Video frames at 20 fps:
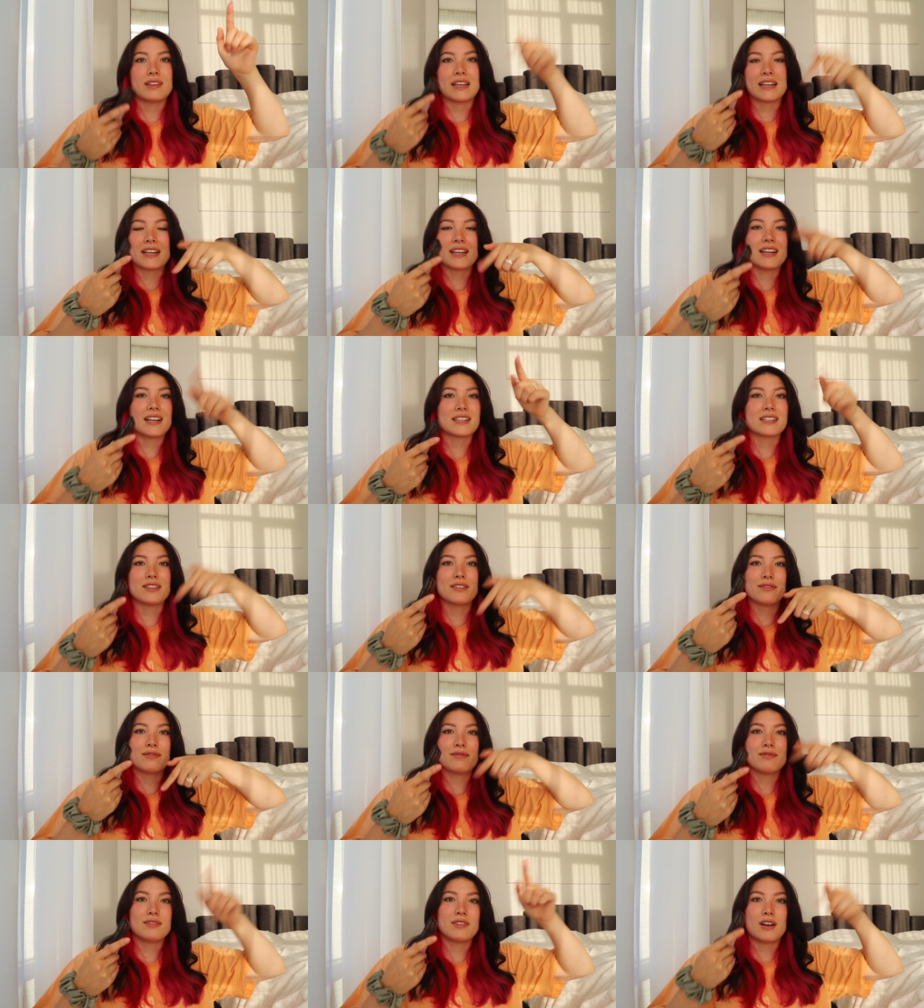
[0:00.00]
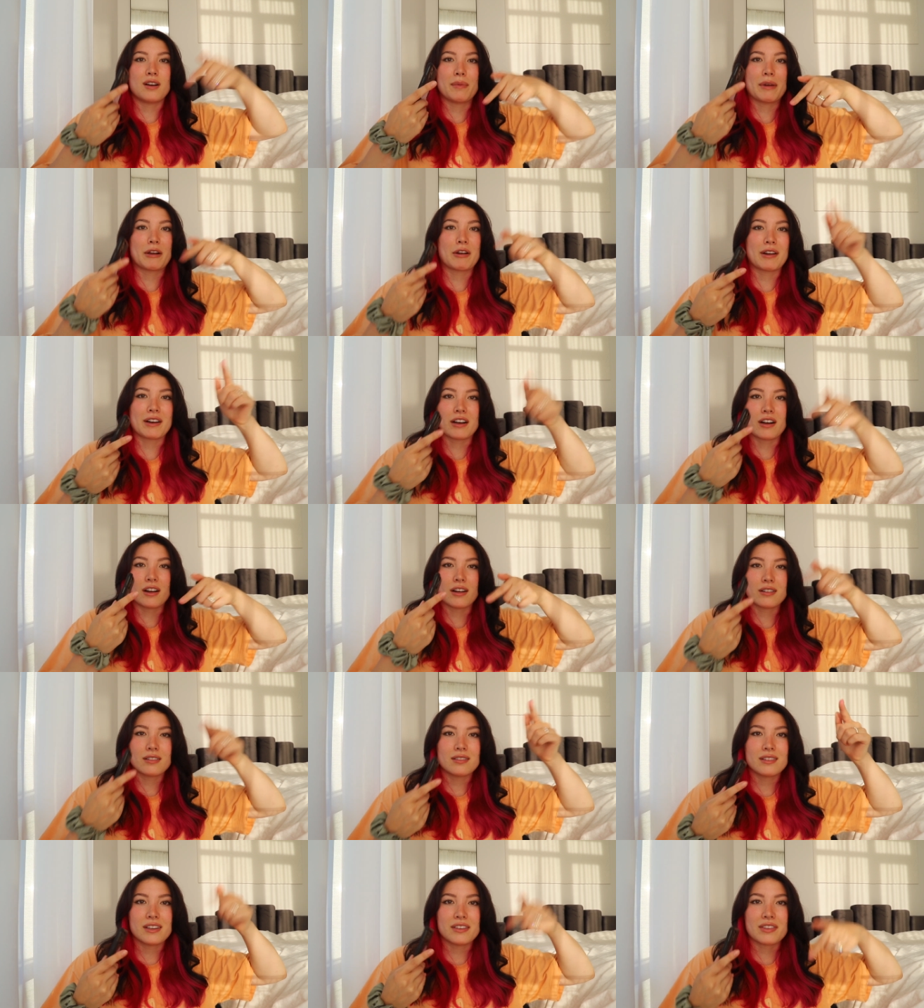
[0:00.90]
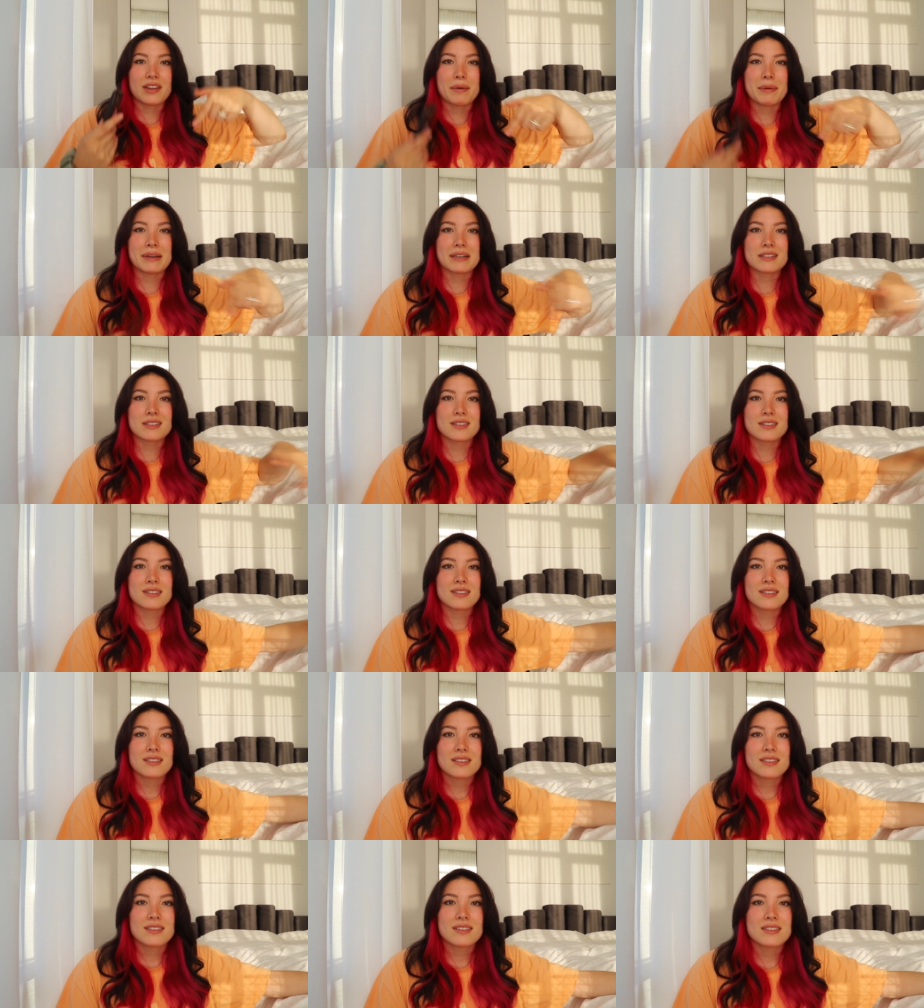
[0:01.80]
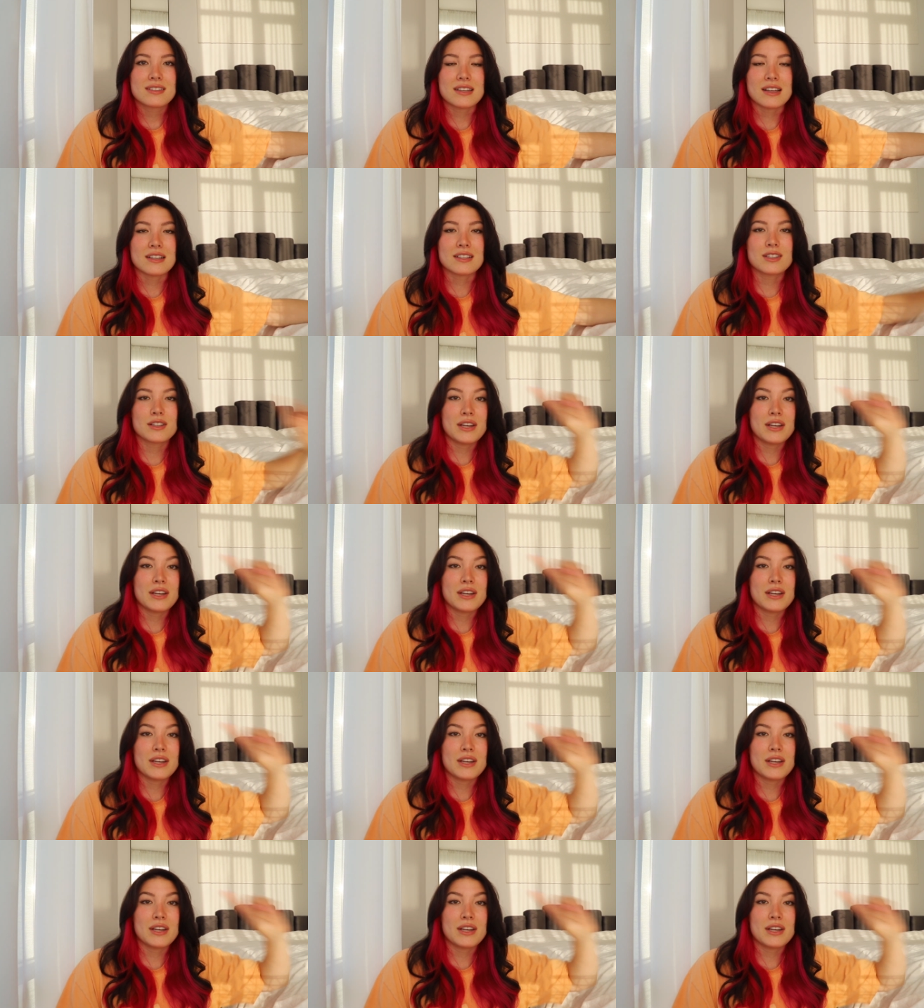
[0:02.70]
connected on my credit card, if that makes sense.